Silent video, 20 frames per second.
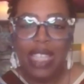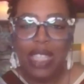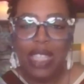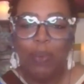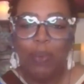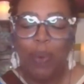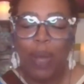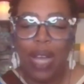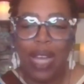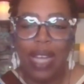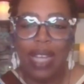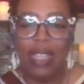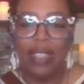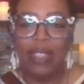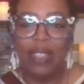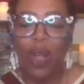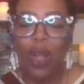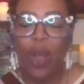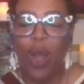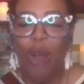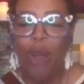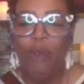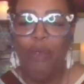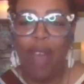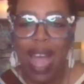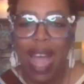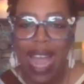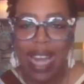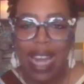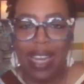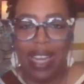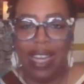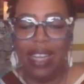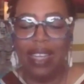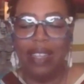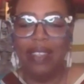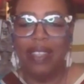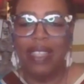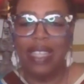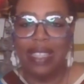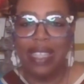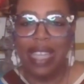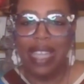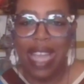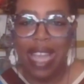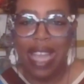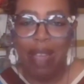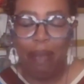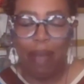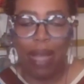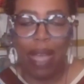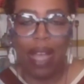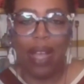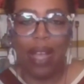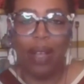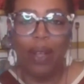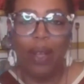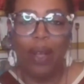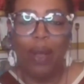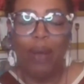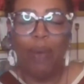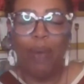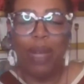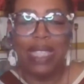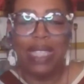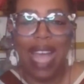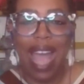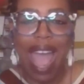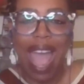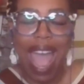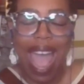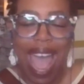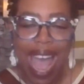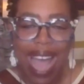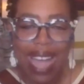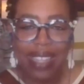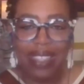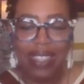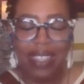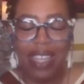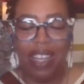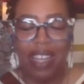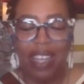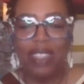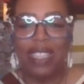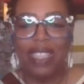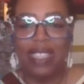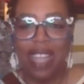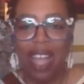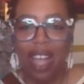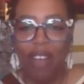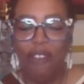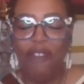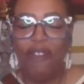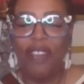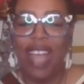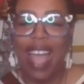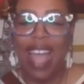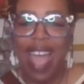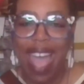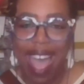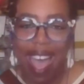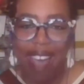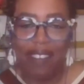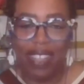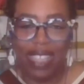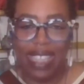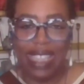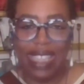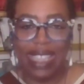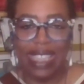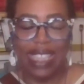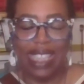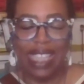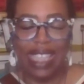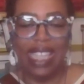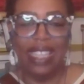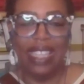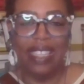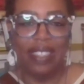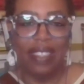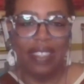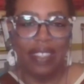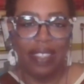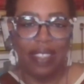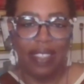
This was her writing, this email was an act of self-advocacy.